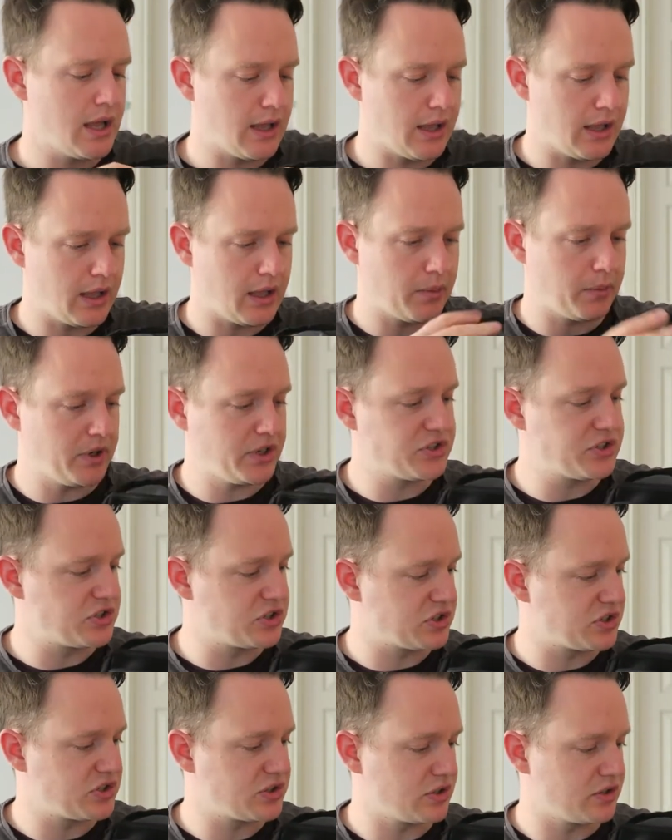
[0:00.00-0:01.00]

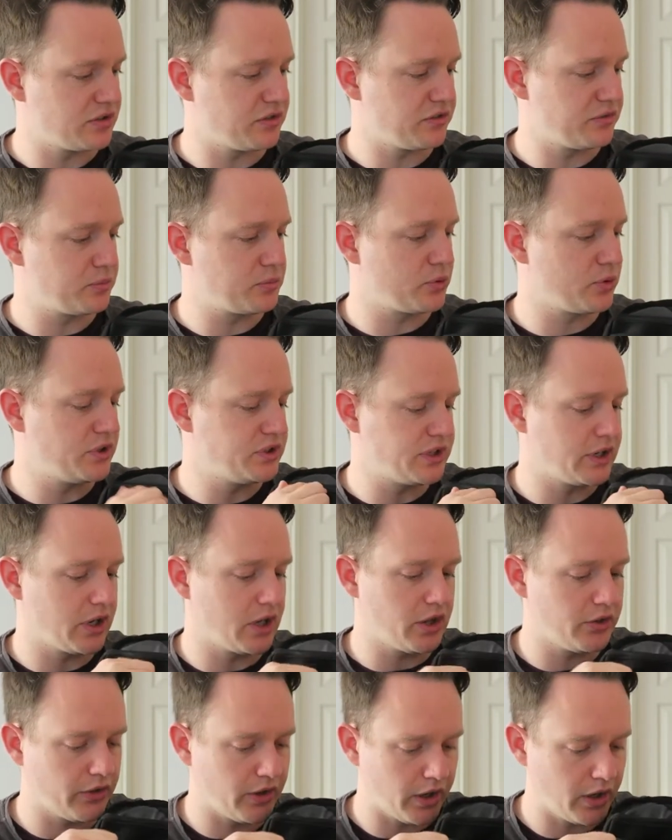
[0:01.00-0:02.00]
It's just sort of printed
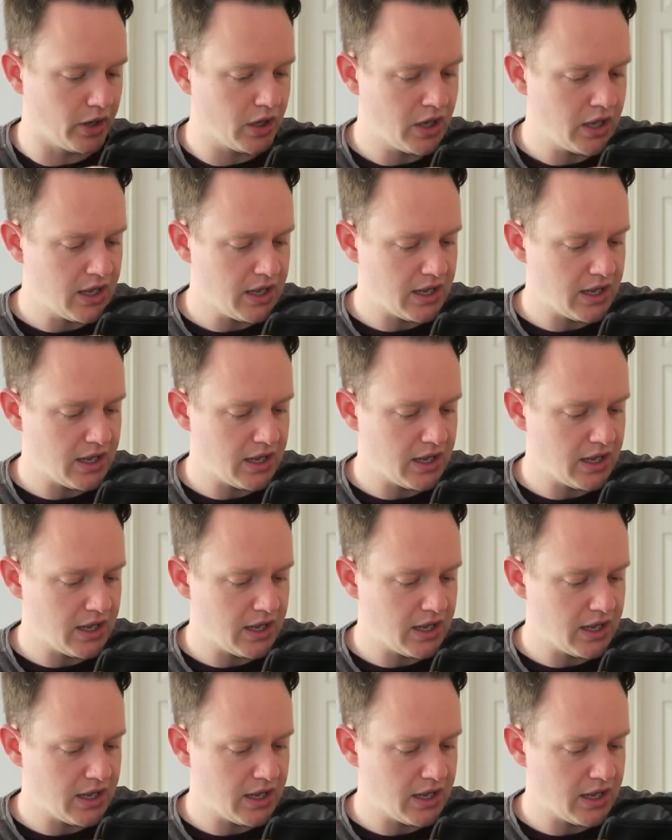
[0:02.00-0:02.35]
on there.